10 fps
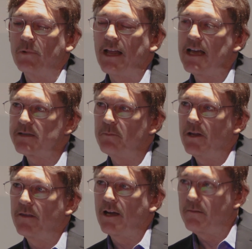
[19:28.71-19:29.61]

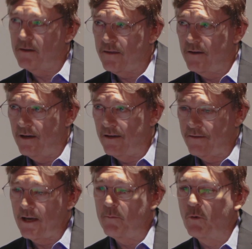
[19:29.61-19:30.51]
plasma
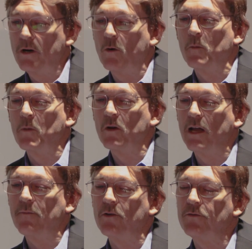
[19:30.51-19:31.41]
thyroid hormone
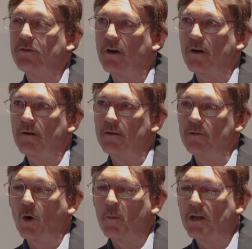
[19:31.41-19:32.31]
levels are
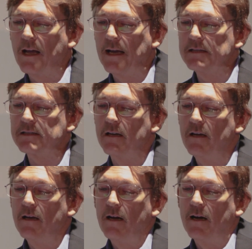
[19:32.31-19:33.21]
normalized,
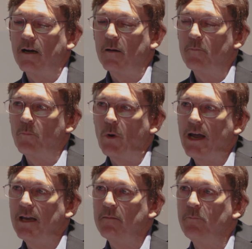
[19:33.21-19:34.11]

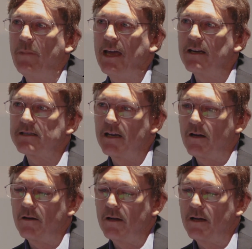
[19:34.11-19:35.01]
brain beta
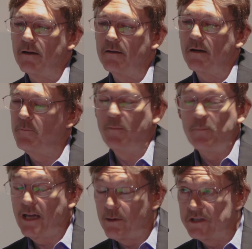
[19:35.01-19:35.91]
cell,
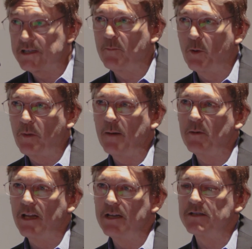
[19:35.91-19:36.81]
beta receptor
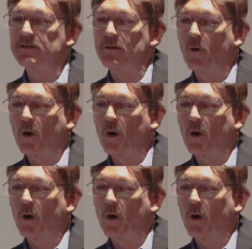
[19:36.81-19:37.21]
populations are